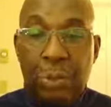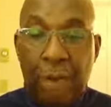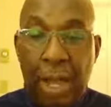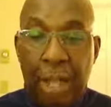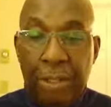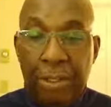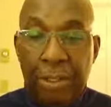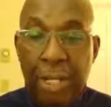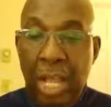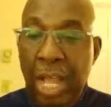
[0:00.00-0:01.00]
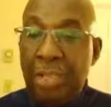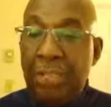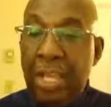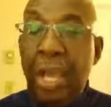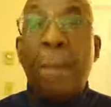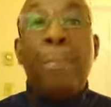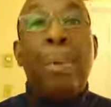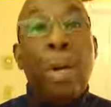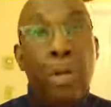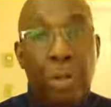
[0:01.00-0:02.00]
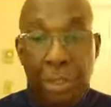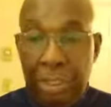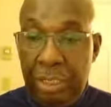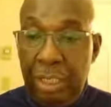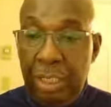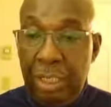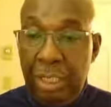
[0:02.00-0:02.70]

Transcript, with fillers: fire, and they are burned.